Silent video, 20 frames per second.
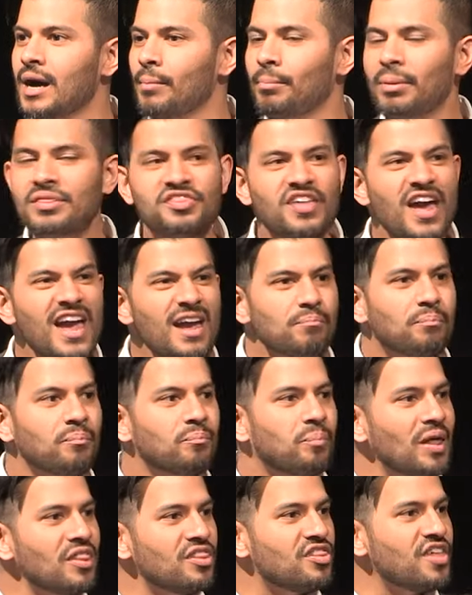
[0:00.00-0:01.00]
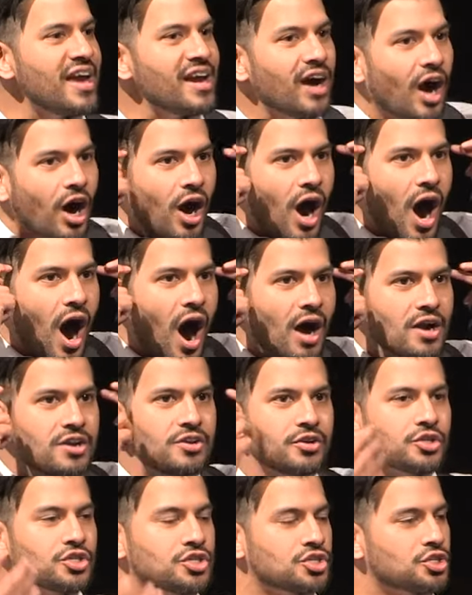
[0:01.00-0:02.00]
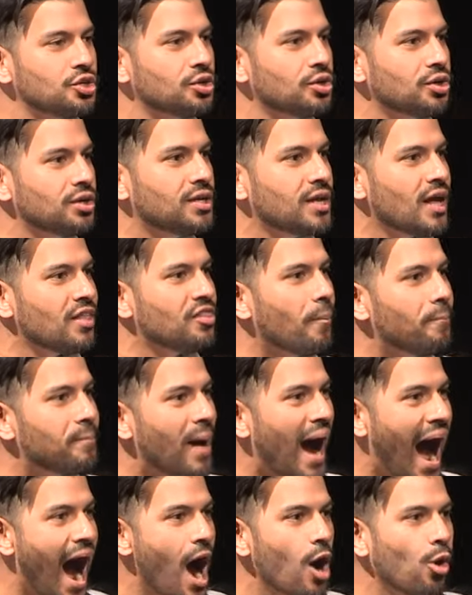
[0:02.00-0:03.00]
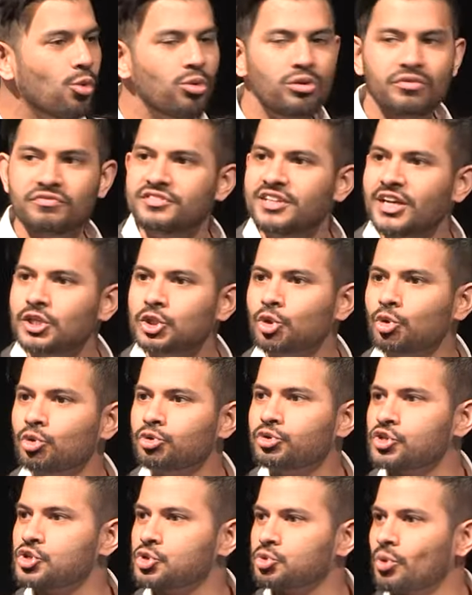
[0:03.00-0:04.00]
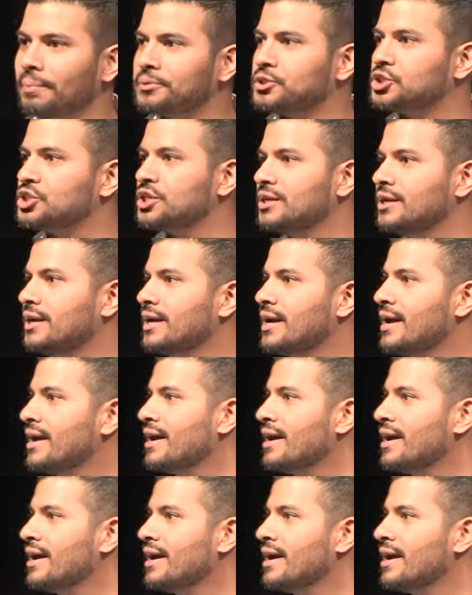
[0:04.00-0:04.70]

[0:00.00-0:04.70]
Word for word: But they, but they understood the power of digital disruption